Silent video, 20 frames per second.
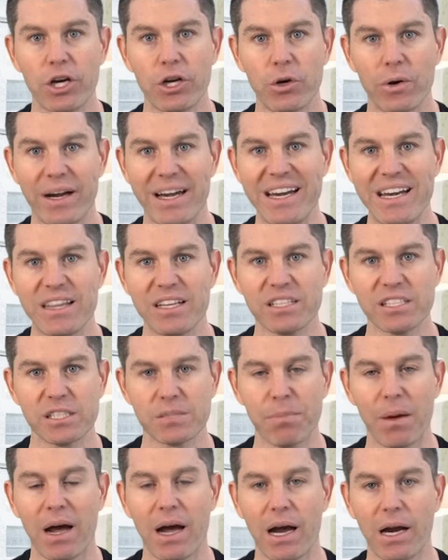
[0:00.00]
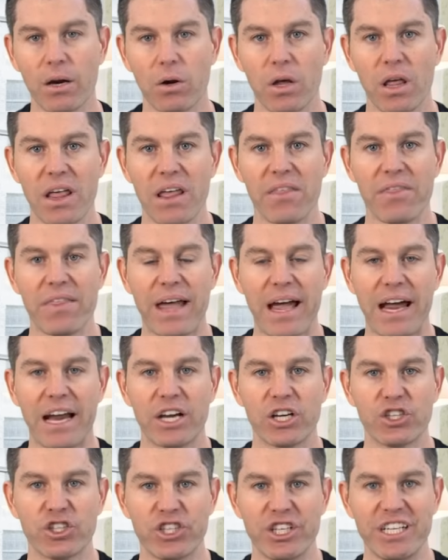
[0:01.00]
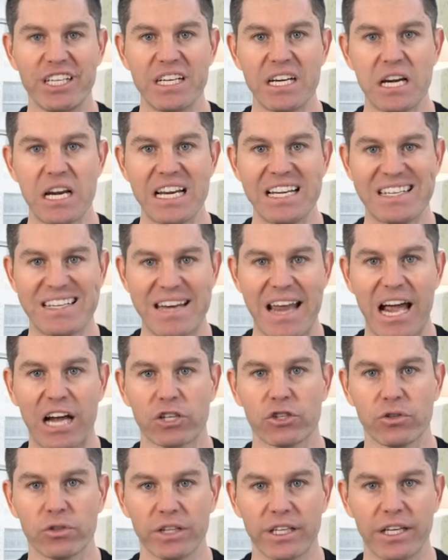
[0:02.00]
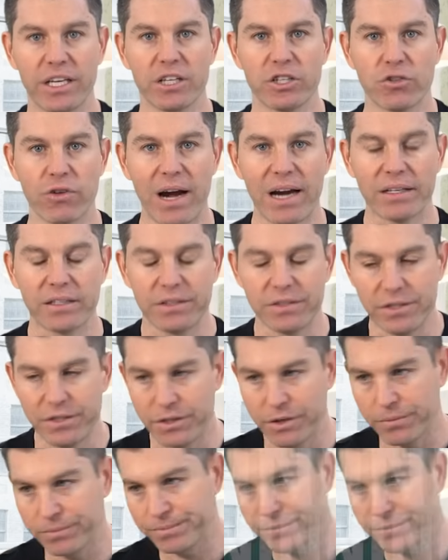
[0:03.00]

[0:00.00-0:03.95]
You're in the spot that she is naturally attracted to you.